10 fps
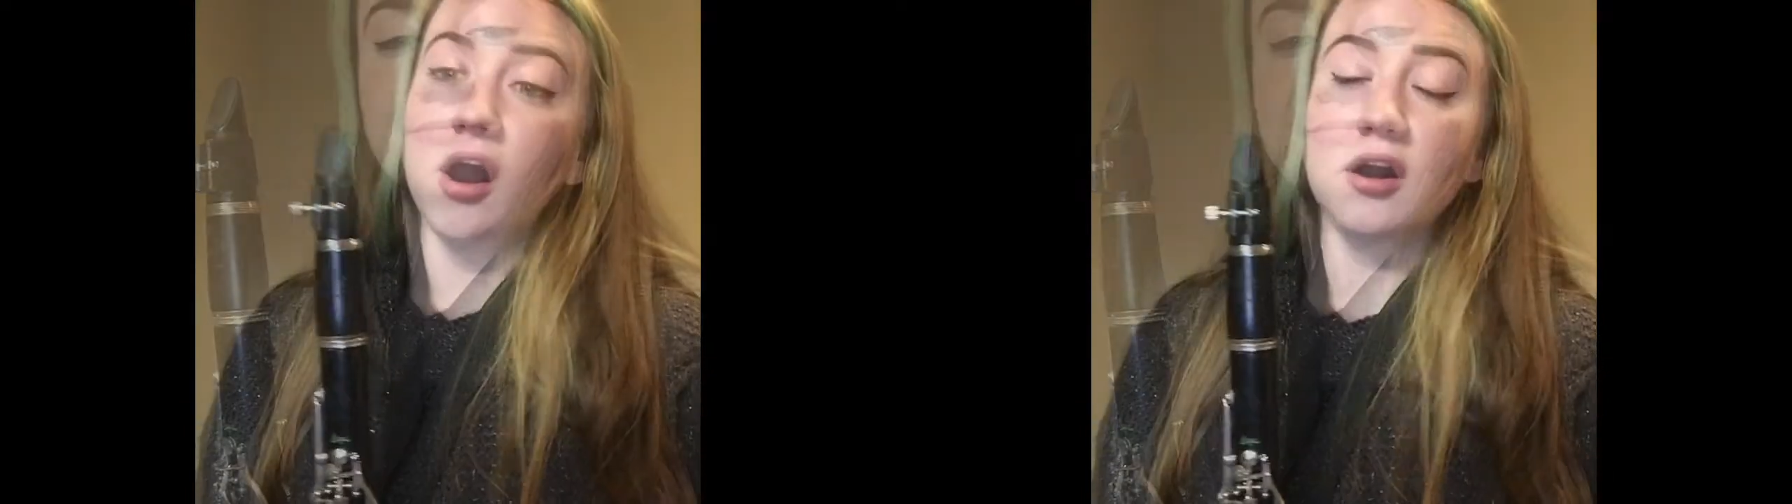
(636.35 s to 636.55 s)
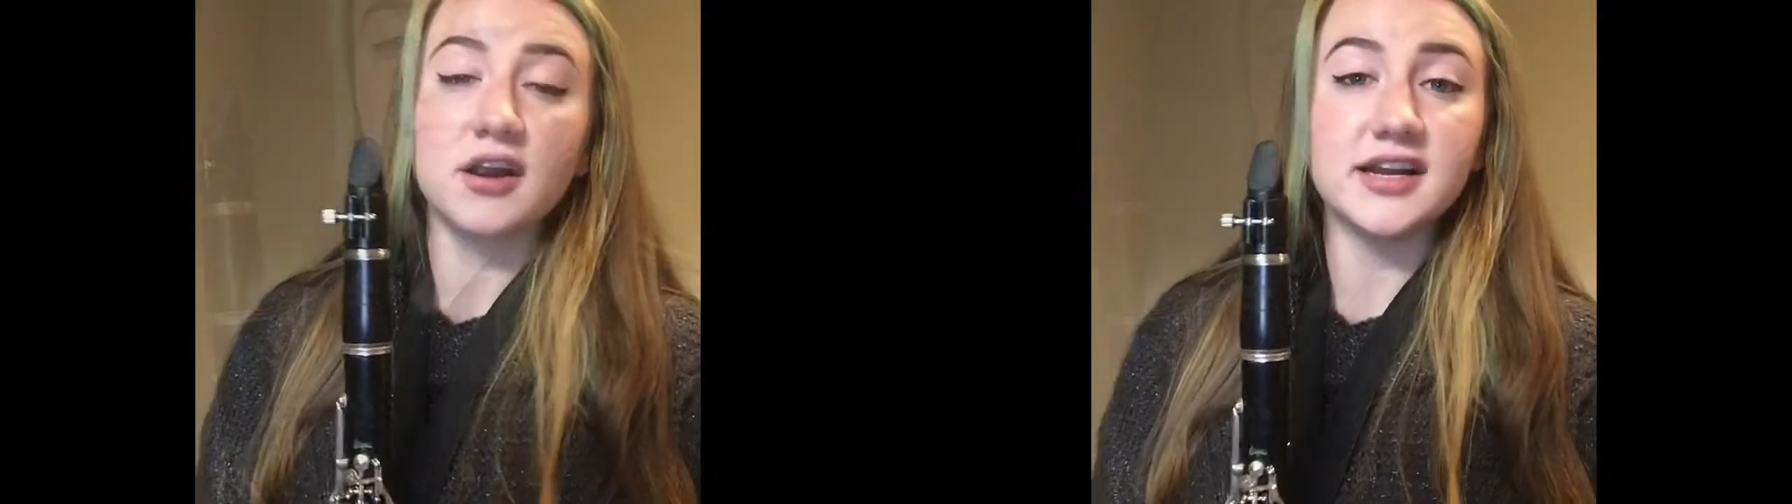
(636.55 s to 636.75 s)

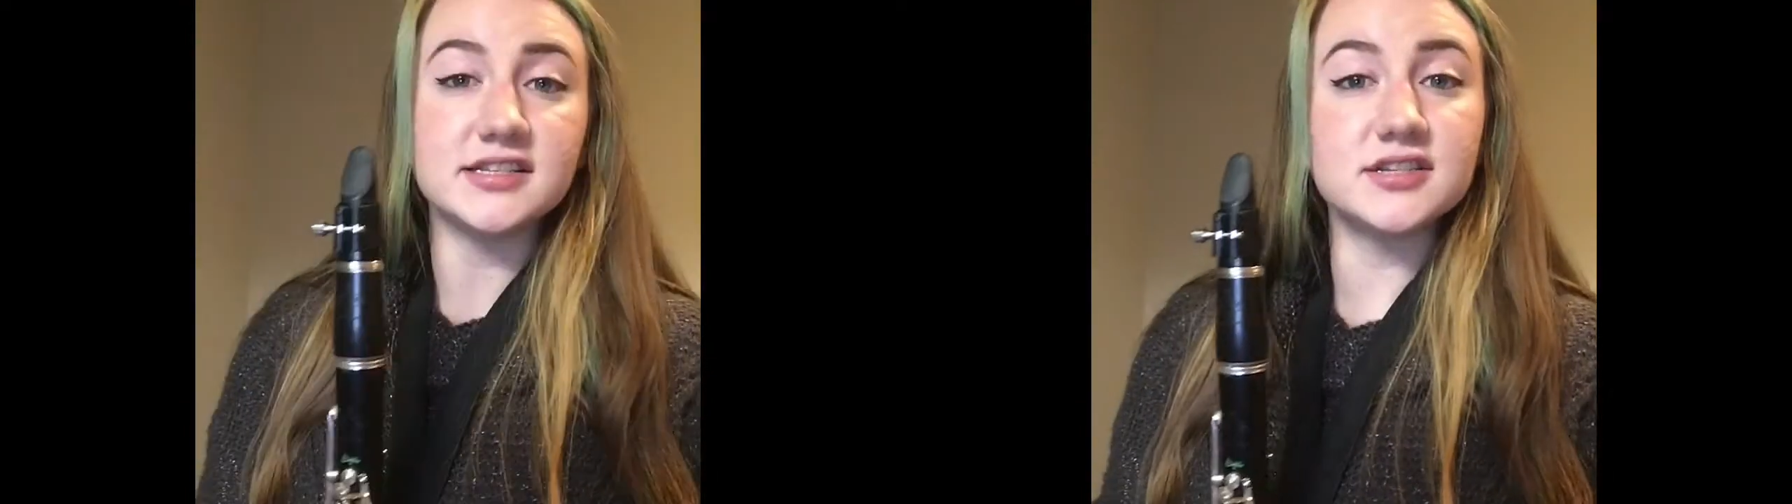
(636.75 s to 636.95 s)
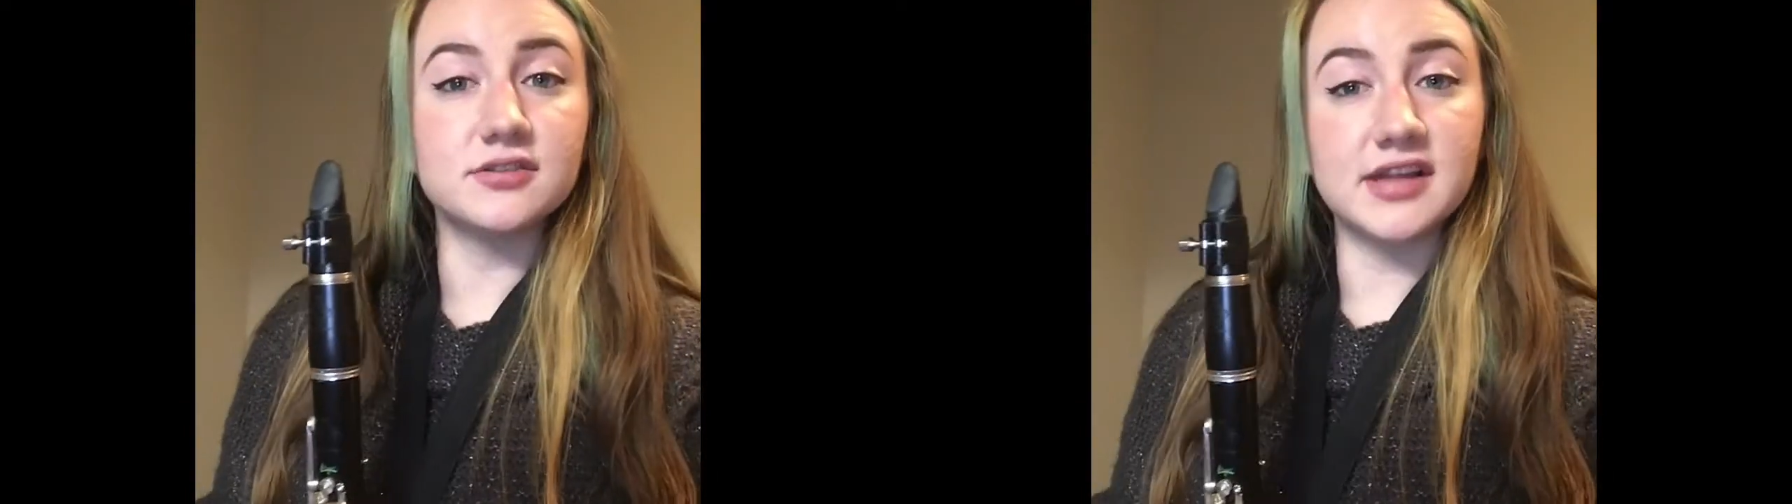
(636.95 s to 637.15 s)
All
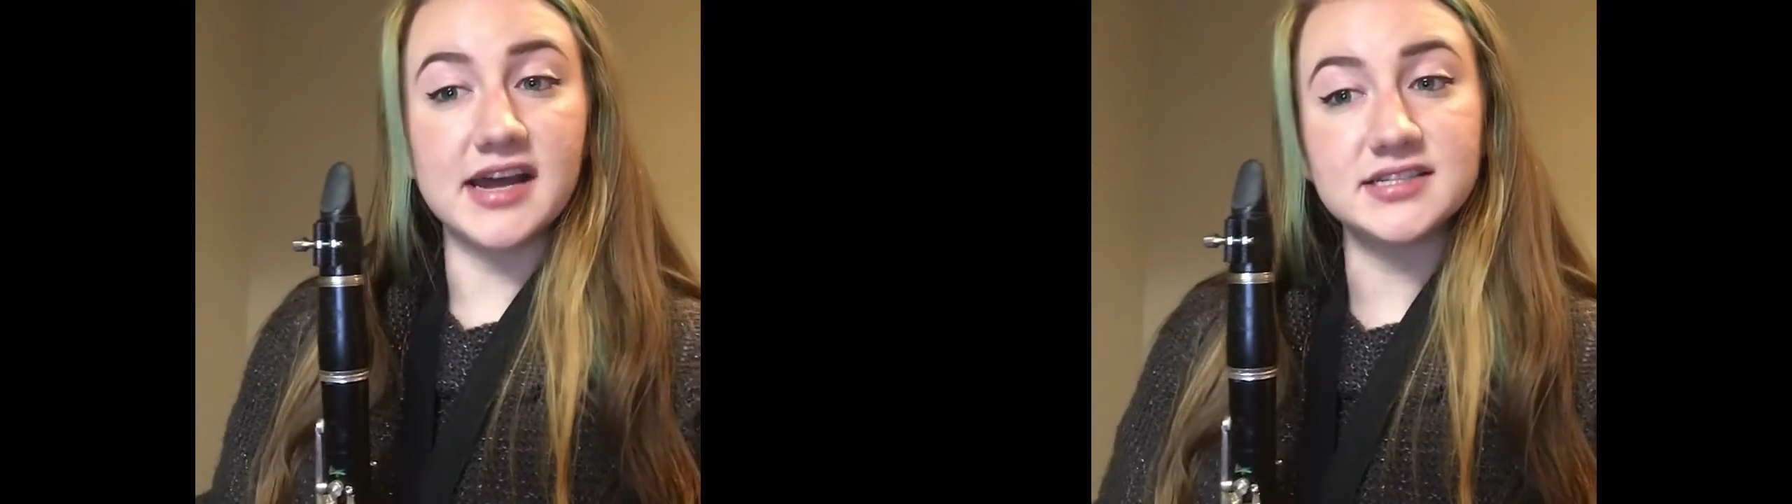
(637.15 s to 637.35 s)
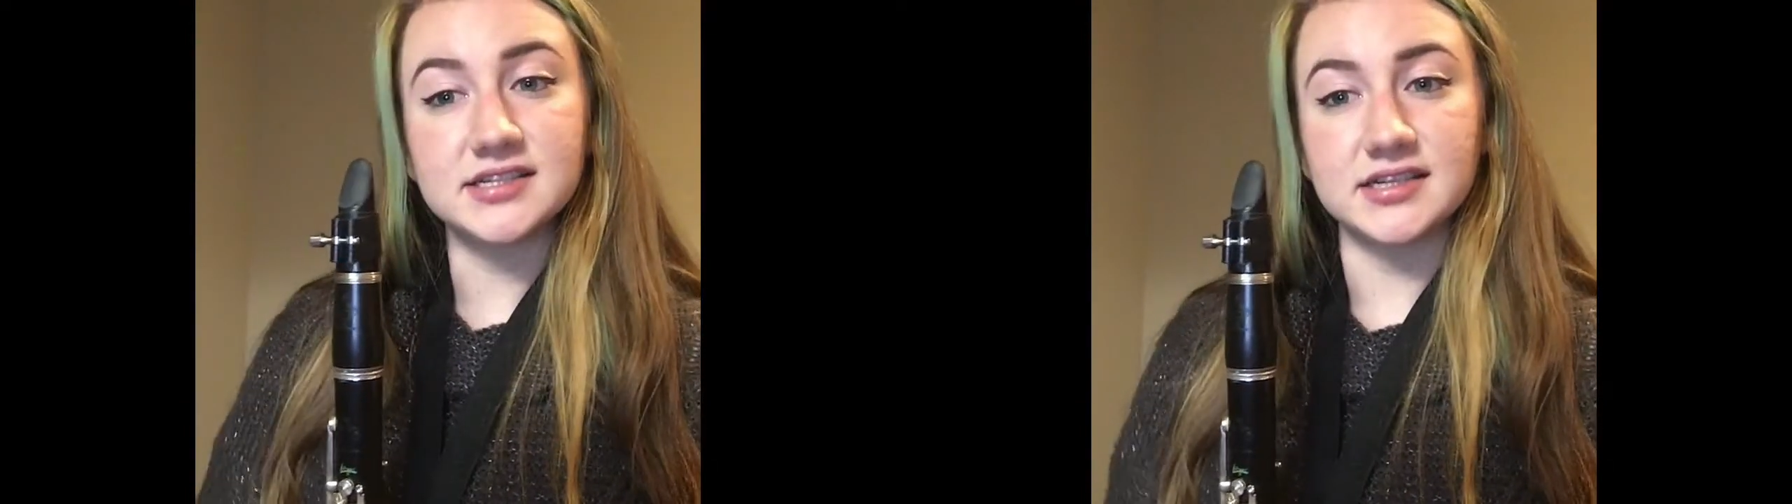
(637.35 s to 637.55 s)
right, so
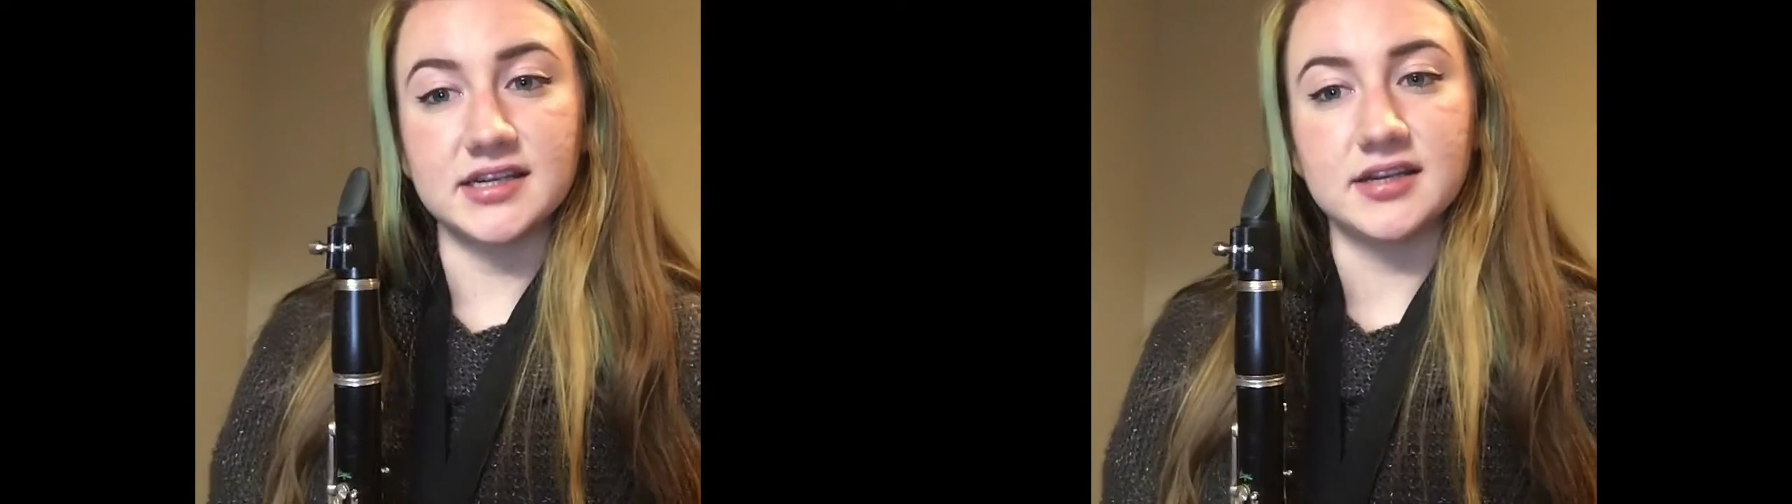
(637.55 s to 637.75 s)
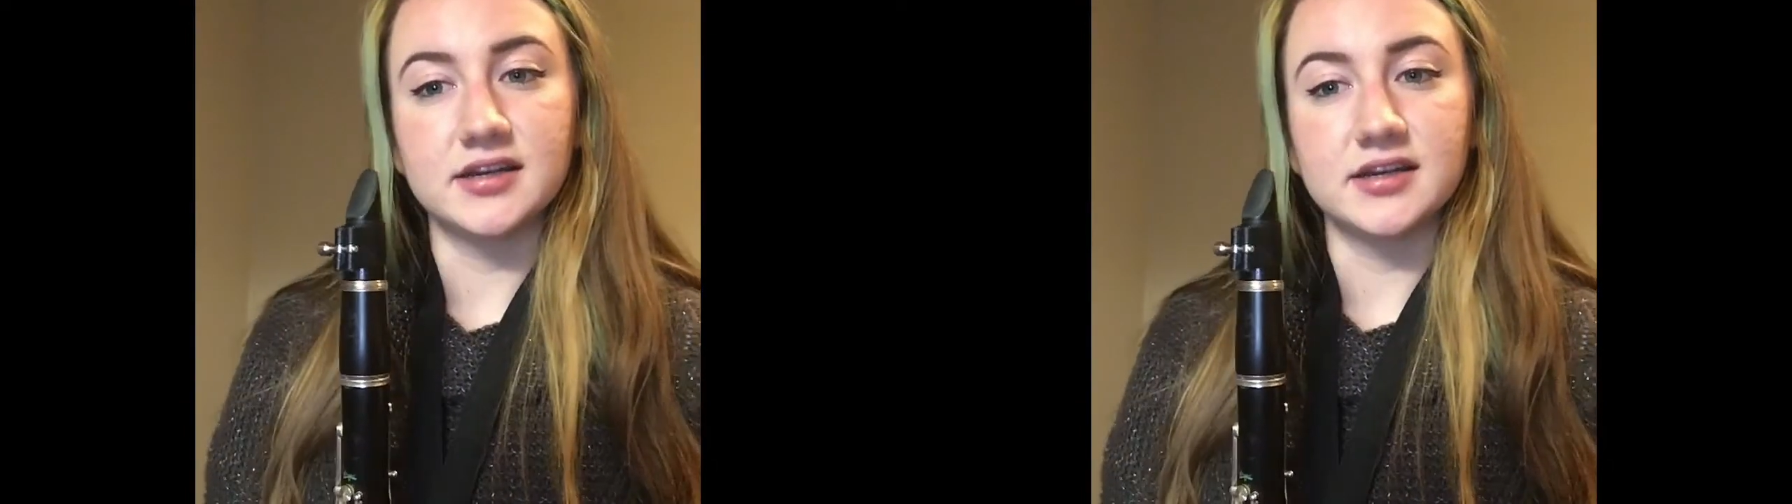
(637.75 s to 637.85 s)
lastly,